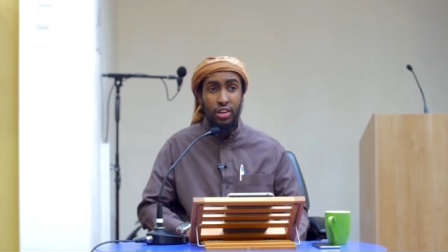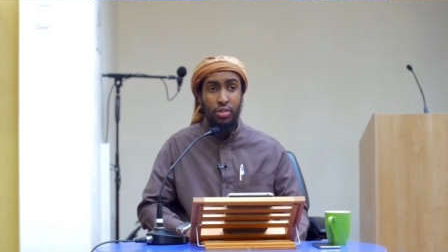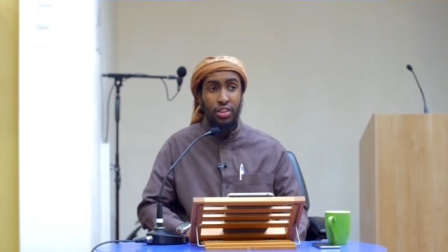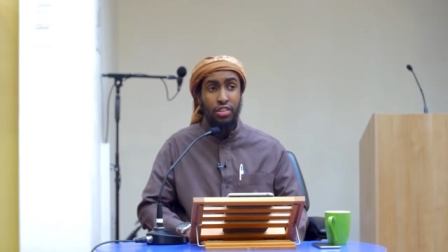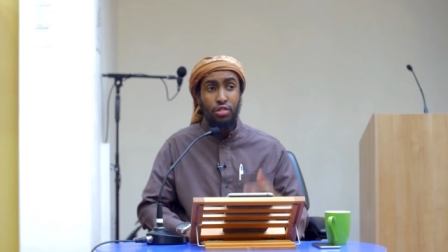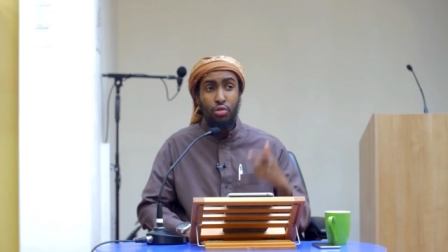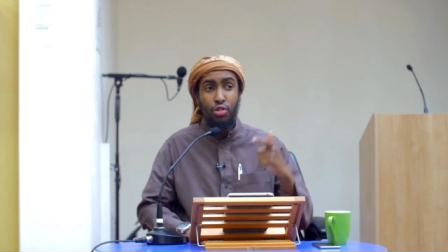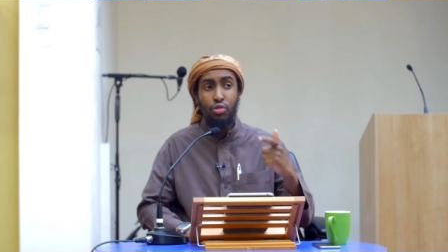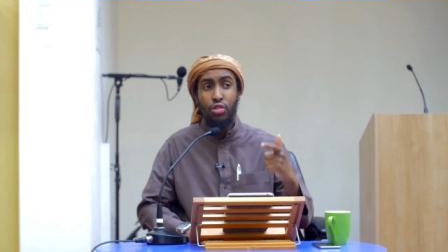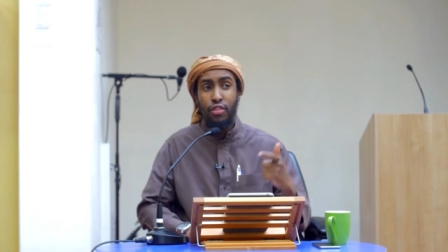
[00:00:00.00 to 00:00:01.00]
which is as soon
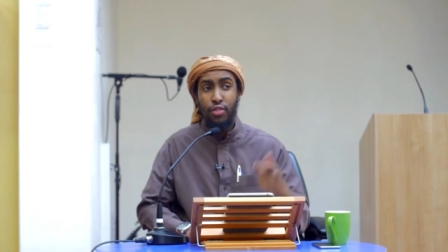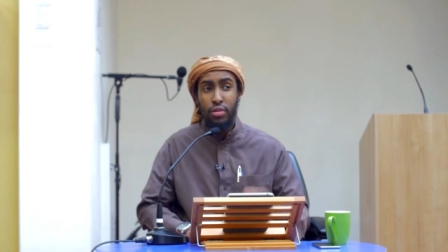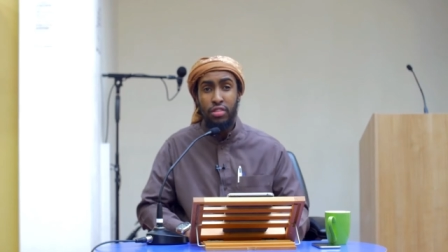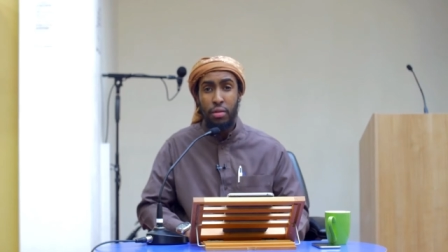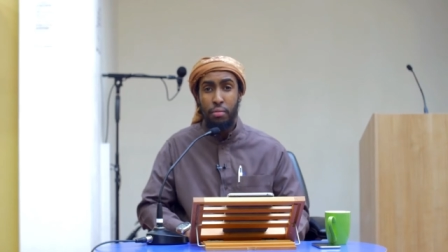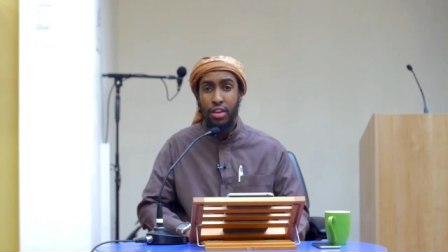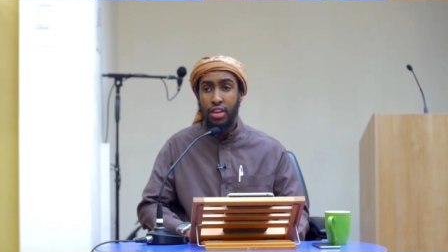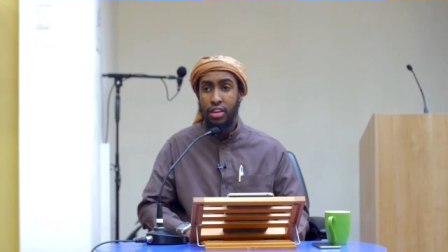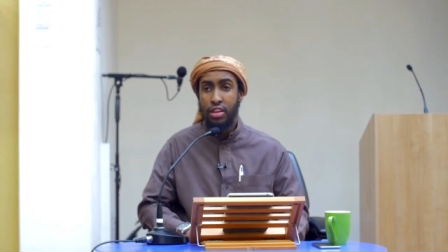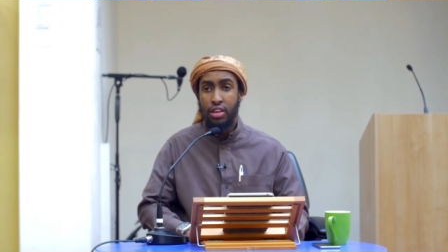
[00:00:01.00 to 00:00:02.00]
as you differ with
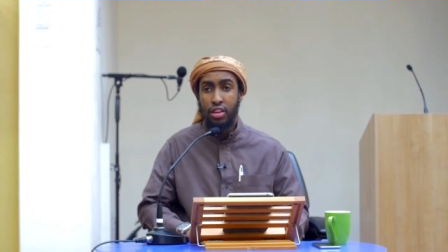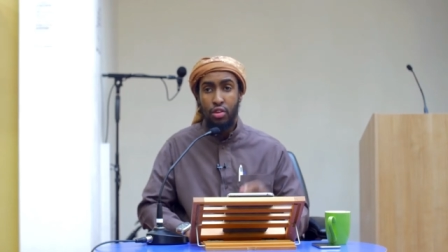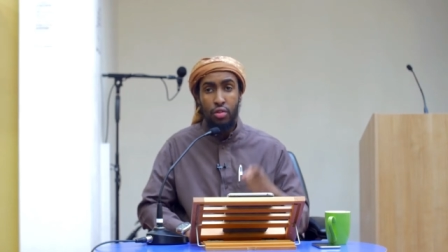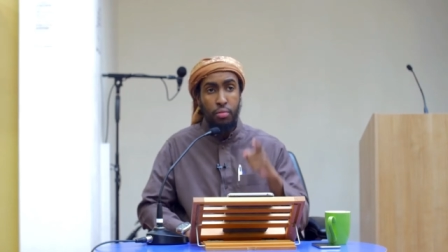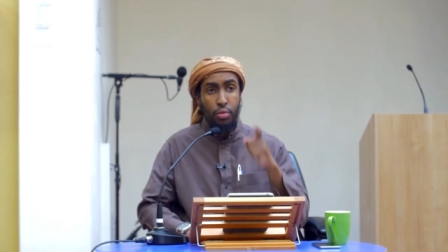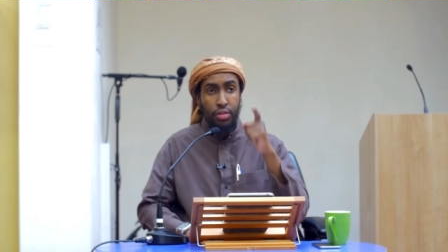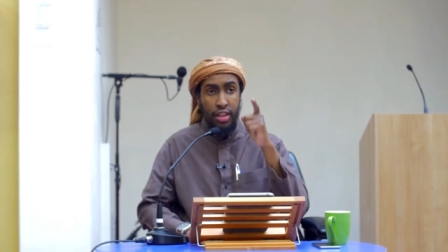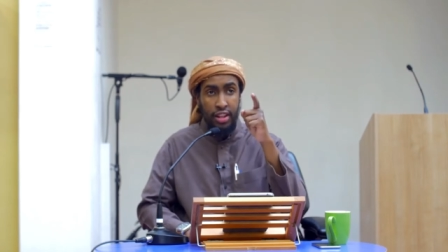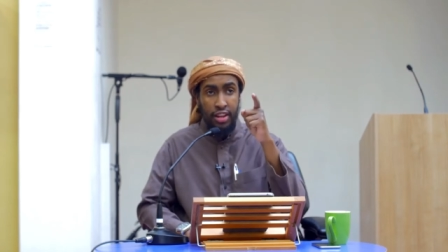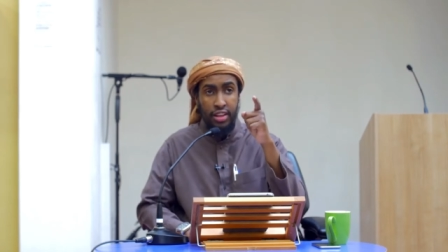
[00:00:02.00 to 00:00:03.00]
somebody, you're a
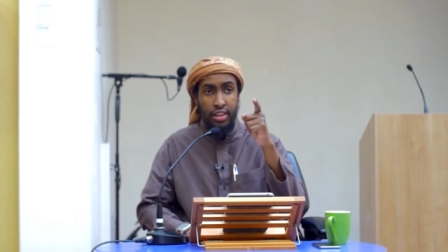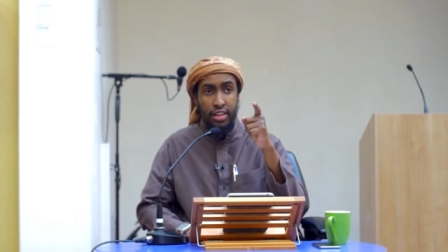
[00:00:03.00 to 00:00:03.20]
mubtadi'.